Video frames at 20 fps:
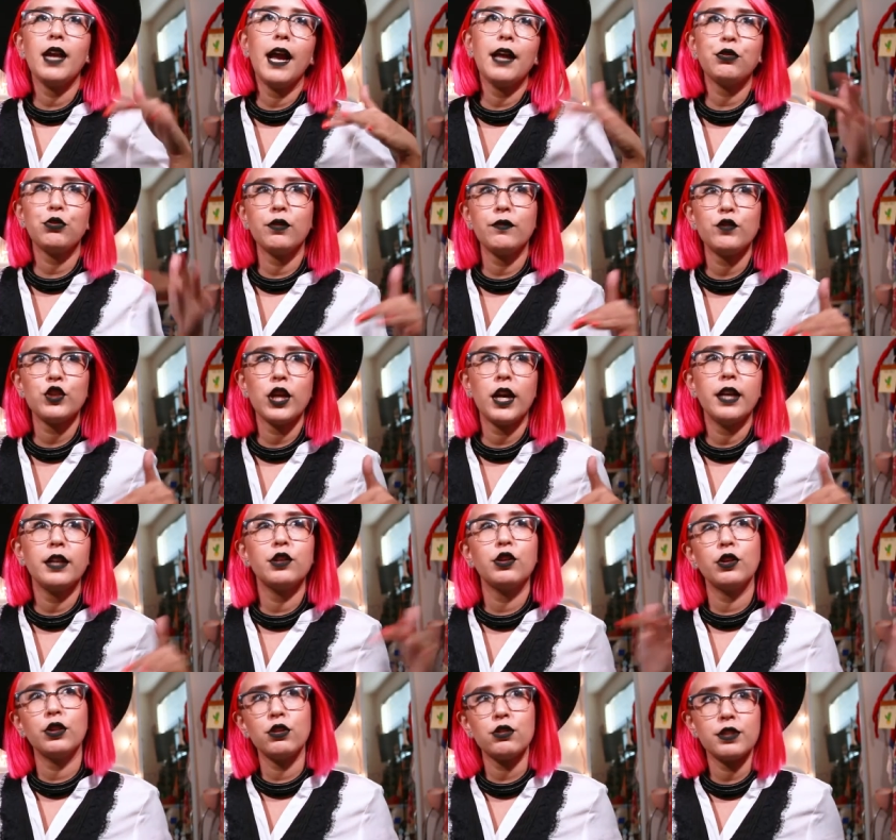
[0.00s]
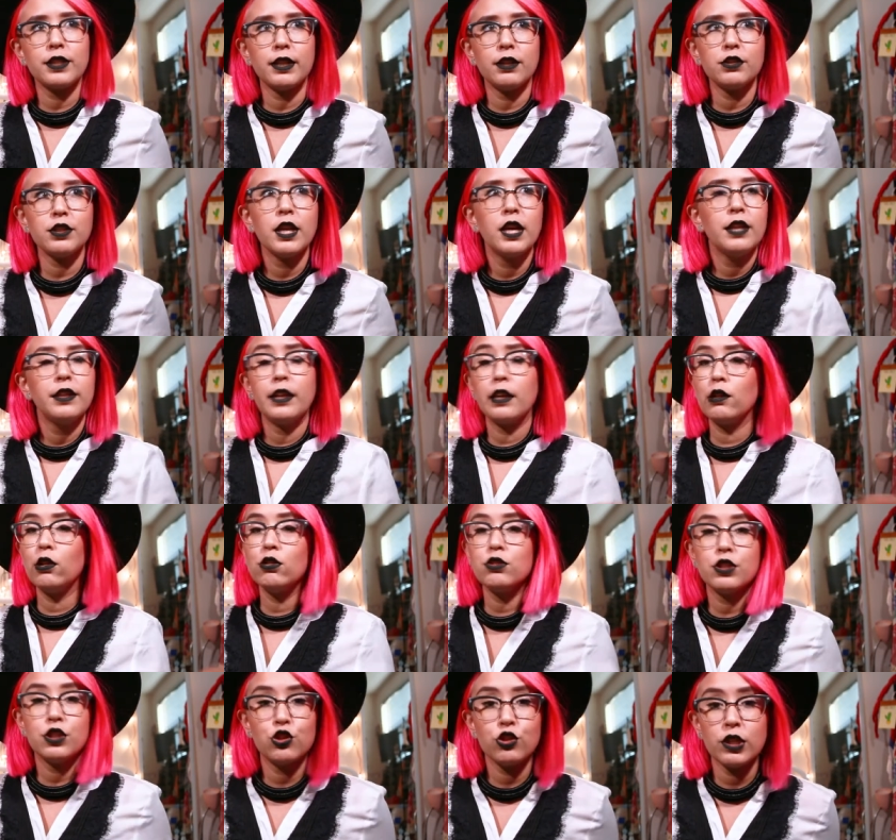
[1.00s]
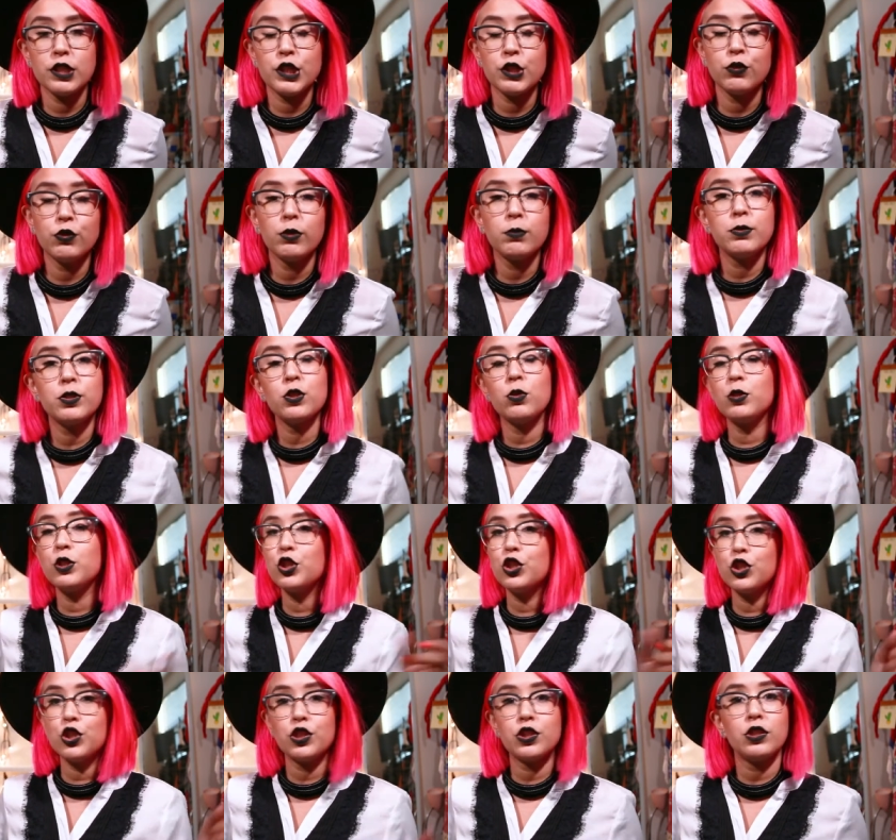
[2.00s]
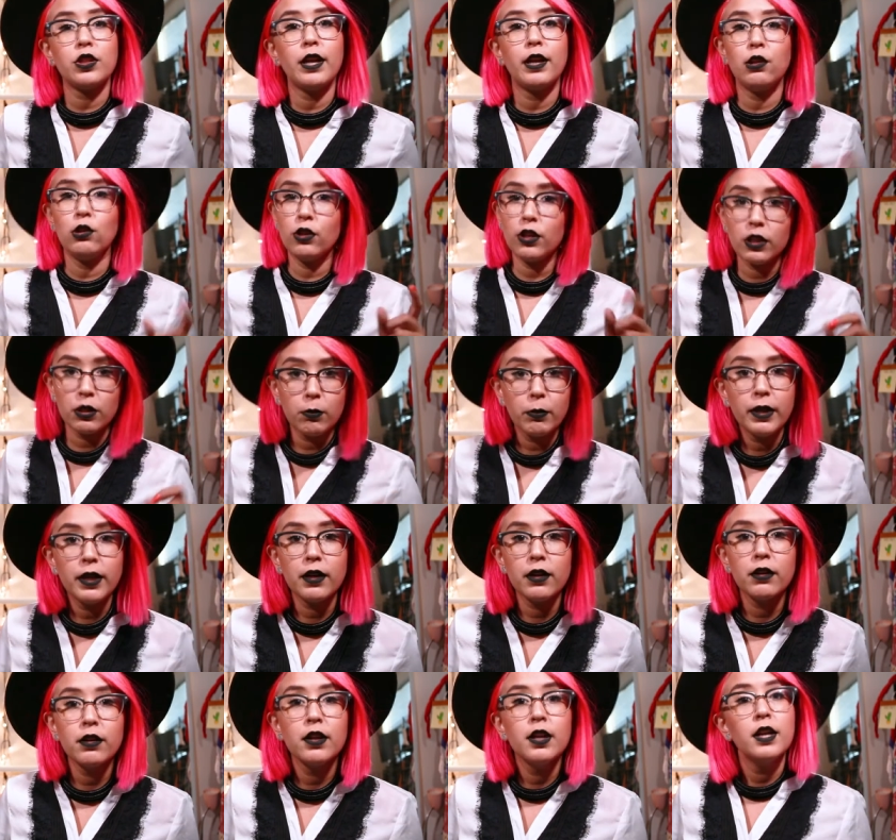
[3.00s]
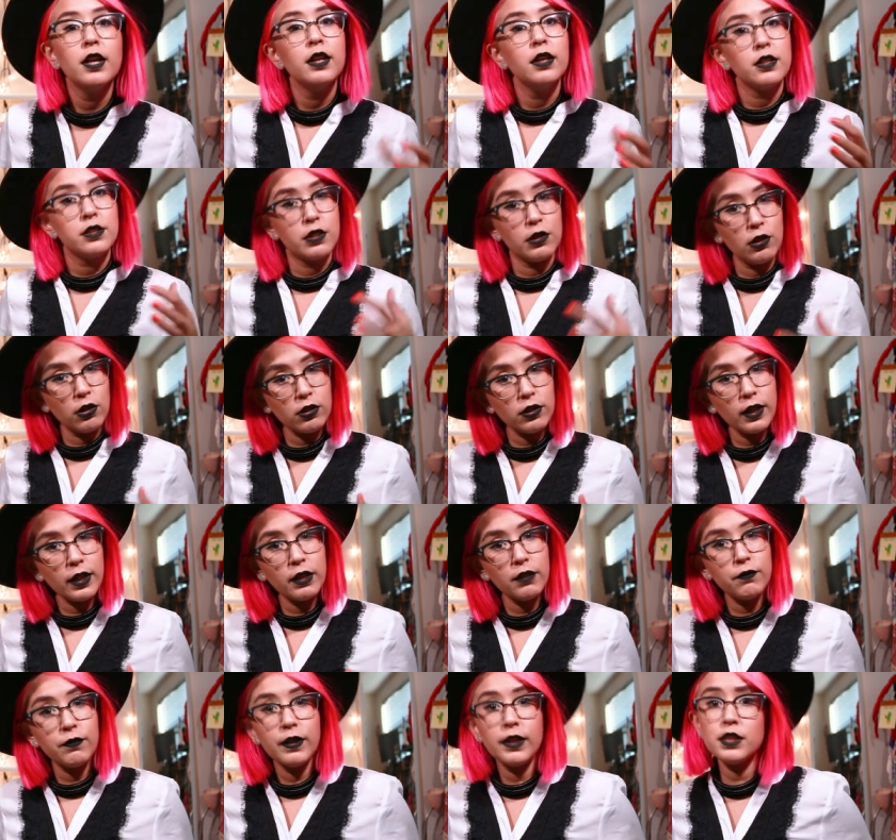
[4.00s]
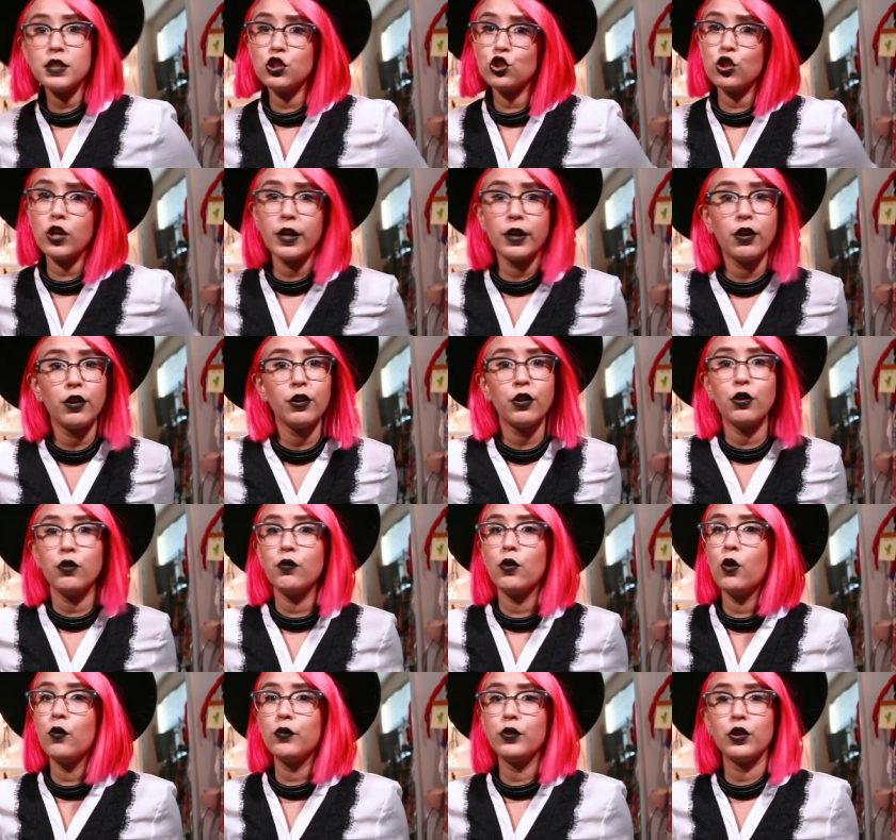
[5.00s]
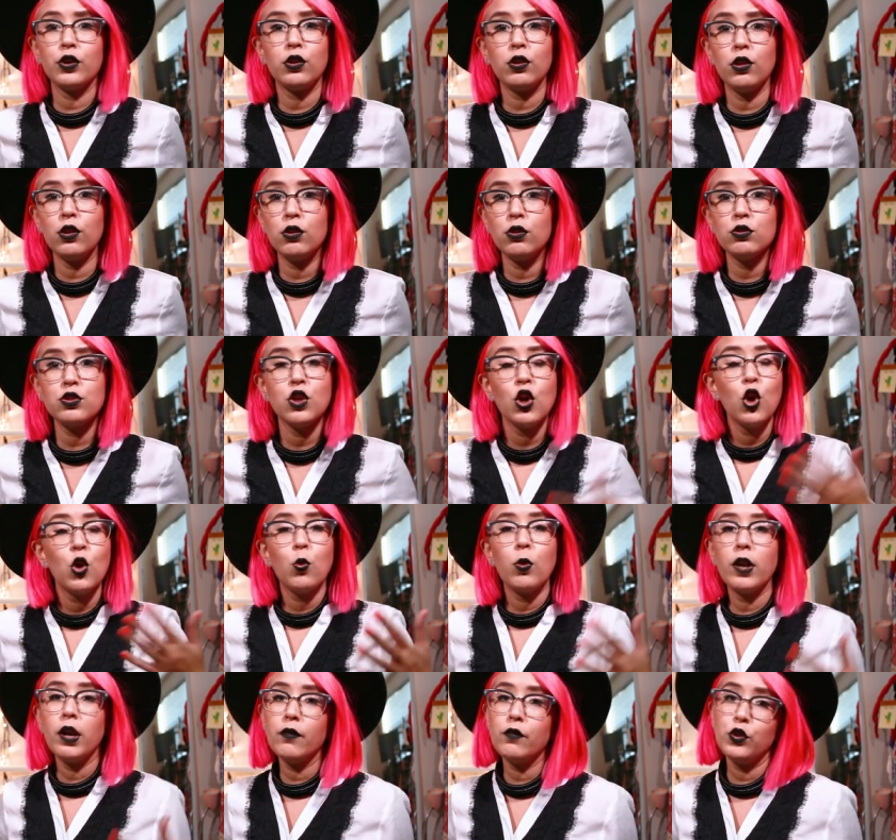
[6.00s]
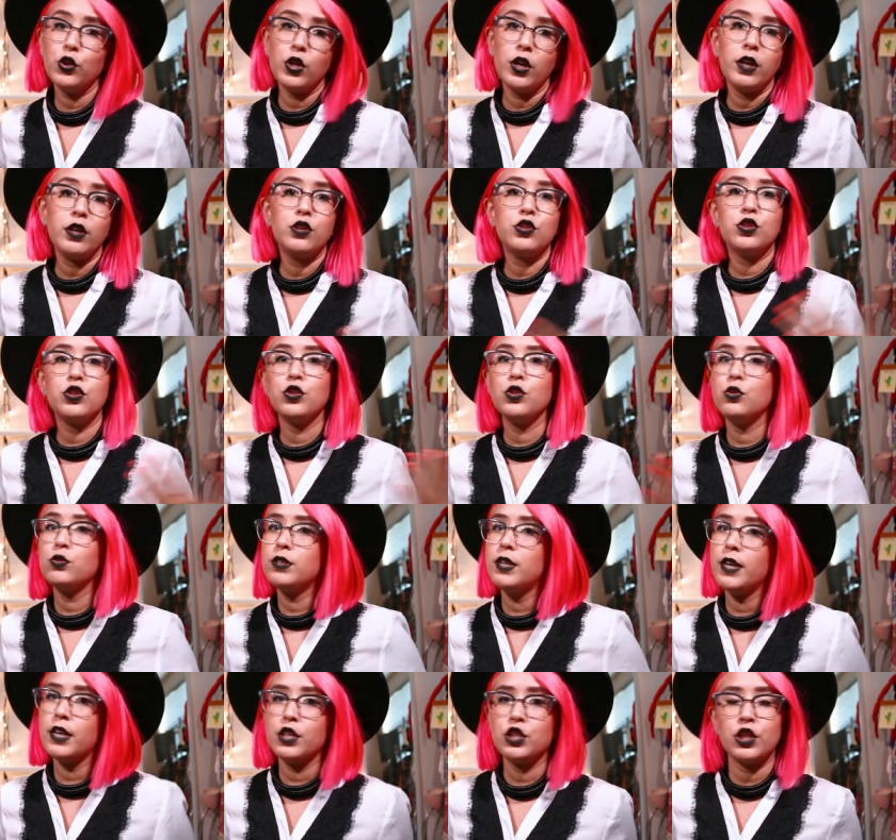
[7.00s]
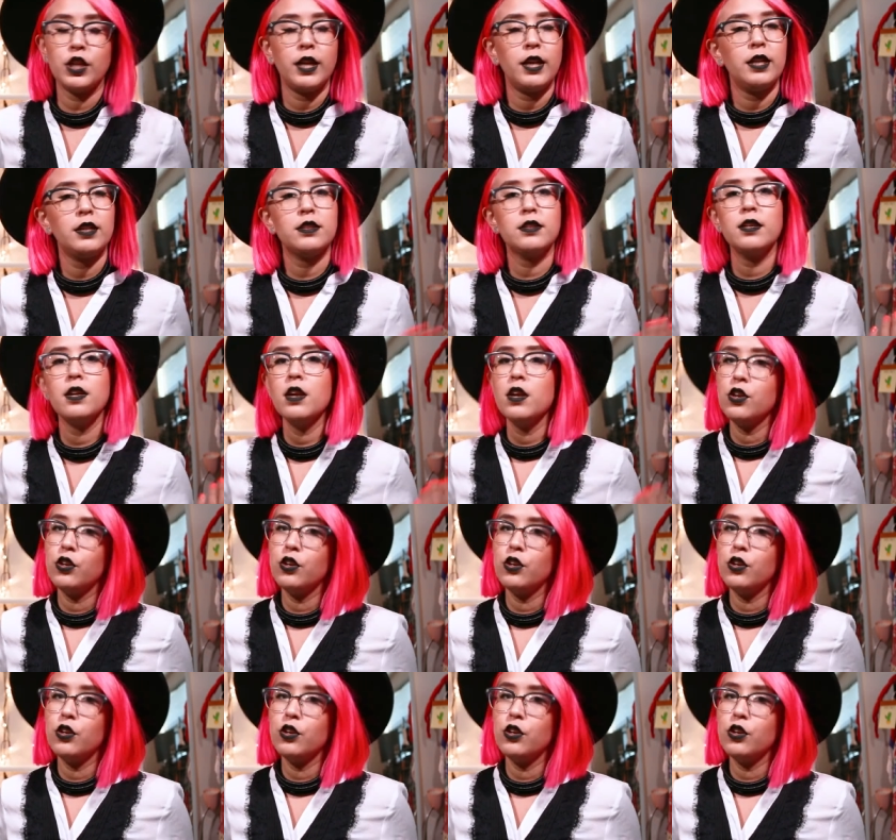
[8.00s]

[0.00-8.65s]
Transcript: At Thrift Giant during their sales, they close the dressing room, so it's just like look in the mirror. Does it look like it fits? Try it on all over your clothes. Whatever you got to do, take a chance.